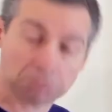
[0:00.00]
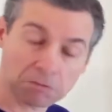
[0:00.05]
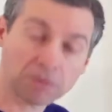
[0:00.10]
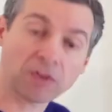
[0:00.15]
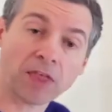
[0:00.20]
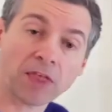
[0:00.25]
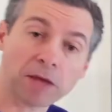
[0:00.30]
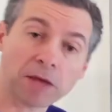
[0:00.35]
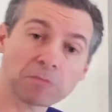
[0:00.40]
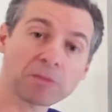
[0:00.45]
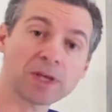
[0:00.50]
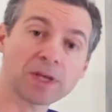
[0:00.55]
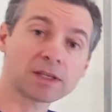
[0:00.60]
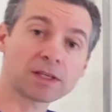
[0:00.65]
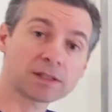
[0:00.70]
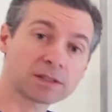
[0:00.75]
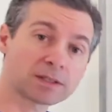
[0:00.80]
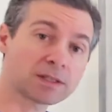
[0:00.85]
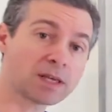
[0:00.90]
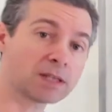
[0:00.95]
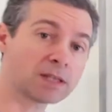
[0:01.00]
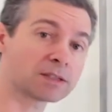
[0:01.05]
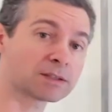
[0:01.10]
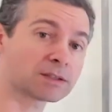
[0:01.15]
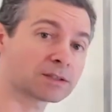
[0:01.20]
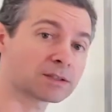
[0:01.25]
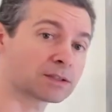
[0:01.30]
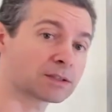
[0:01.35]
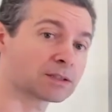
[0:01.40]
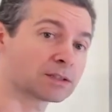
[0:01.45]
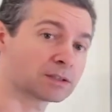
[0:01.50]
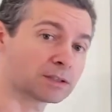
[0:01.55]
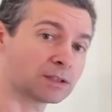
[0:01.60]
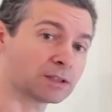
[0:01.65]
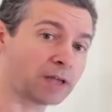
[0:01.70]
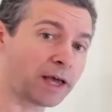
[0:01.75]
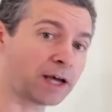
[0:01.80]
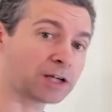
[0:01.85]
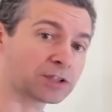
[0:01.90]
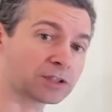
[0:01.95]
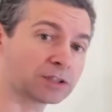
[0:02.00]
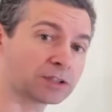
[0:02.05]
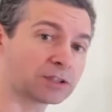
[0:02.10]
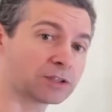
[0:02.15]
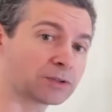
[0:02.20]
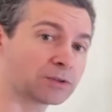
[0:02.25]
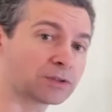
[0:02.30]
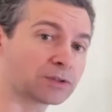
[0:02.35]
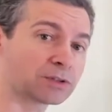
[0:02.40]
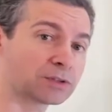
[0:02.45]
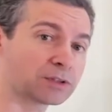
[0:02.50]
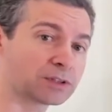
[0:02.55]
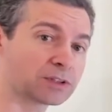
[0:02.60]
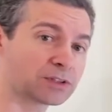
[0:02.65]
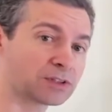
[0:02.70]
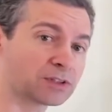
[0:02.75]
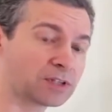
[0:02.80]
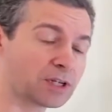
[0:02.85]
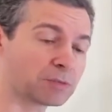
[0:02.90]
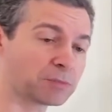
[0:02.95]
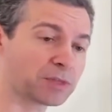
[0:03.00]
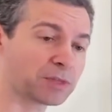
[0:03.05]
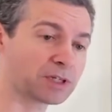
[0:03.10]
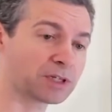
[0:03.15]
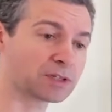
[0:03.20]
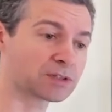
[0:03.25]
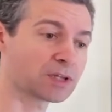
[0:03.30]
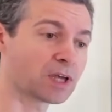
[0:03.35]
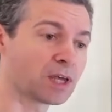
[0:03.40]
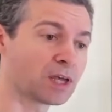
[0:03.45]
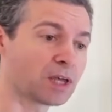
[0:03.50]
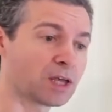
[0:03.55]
That makes sense, actually, to a certain extent, because,